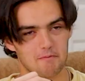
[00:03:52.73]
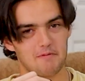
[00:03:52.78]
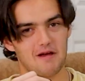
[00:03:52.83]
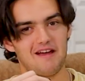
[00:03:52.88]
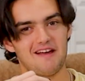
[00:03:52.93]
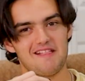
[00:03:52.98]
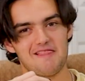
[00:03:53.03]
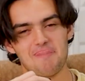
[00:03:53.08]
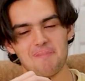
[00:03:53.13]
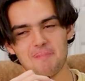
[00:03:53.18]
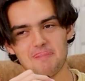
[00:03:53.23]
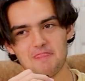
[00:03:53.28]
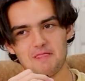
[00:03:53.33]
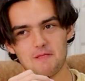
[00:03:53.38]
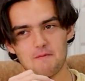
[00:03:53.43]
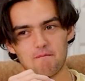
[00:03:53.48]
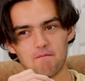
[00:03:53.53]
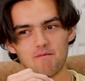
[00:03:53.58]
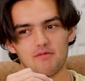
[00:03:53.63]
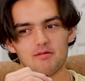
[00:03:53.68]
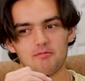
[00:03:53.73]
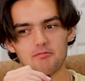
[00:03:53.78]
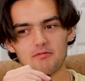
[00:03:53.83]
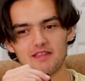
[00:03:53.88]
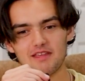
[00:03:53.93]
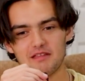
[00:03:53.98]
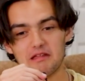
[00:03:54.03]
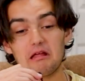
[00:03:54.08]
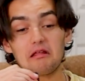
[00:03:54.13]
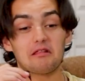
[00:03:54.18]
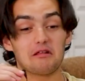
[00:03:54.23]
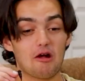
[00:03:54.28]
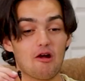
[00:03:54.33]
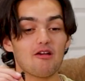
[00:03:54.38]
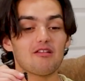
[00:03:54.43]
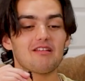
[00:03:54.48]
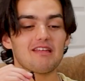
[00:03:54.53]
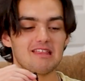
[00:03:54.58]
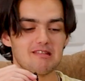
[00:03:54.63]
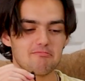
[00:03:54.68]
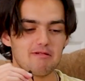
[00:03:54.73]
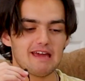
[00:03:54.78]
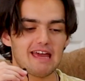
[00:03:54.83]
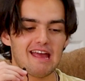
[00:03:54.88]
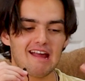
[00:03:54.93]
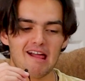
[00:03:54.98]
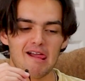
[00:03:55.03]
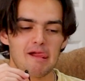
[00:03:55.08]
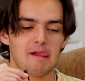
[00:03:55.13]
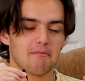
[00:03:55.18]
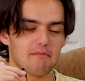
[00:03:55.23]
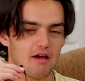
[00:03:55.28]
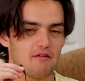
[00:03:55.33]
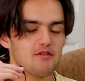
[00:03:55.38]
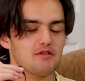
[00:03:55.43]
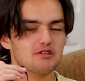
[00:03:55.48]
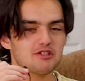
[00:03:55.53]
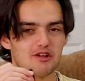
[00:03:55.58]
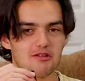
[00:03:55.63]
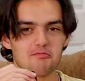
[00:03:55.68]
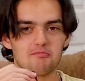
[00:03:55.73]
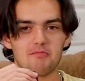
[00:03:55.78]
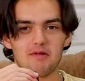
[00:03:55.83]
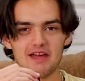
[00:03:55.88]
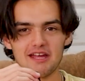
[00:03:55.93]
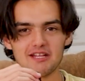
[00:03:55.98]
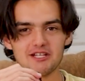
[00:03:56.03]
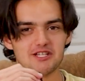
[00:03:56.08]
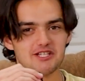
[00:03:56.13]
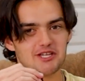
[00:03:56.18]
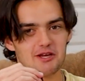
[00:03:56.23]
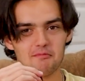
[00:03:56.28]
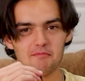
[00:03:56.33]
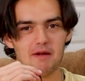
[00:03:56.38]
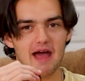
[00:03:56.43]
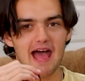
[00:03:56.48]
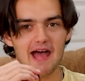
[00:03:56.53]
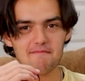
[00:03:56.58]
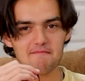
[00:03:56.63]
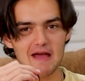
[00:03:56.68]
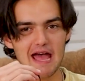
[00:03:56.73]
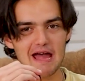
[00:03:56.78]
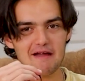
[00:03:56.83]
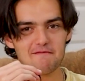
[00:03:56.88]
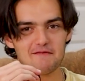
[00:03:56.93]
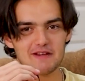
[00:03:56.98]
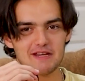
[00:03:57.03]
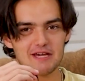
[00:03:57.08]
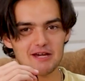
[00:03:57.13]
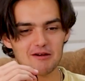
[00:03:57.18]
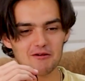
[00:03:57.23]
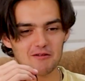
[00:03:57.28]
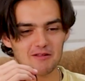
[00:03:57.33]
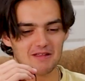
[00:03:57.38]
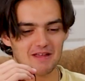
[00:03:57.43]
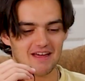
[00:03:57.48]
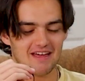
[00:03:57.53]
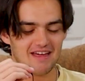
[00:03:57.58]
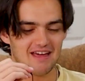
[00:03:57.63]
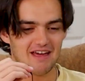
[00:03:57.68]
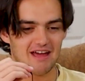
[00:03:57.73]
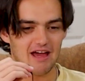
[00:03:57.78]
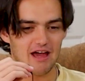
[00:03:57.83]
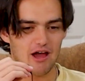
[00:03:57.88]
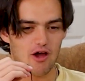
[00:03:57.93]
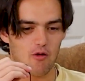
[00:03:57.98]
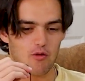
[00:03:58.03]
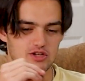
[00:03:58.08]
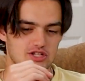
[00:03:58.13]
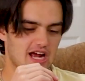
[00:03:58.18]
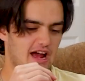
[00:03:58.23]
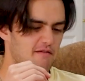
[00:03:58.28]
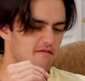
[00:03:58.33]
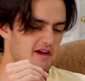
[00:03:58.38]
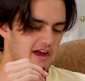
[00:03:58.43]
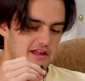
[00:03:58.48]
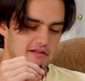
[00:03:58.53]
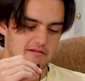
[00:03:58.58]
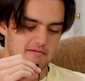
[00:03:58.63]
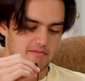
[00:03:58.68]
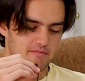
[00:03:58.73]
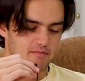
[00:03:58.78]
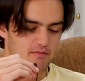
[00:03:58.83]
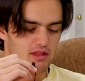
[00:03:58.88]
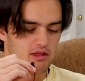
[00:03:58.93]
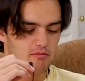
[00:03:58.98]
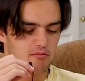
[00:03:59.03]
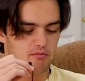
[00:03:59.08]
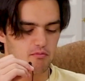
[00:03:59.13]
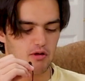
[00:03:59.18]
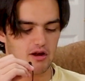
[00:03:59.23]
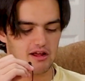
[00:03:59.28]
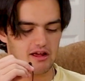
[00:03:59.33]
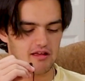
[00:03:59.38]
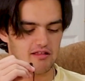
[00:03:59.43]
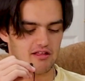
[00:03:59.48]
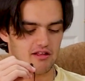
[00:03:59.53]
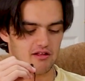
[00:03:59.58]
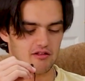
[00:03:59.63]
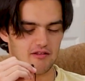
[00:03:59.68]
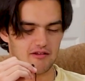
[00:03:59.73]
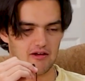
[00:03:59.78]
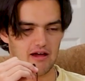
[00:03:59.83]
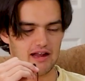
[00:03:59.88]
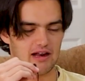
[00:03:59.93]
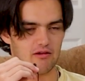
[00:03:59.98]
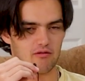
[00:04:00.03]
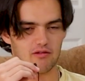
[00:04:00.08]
But seriously speaking, if you just binge some MatPat videos, which I find pretty easy to do, I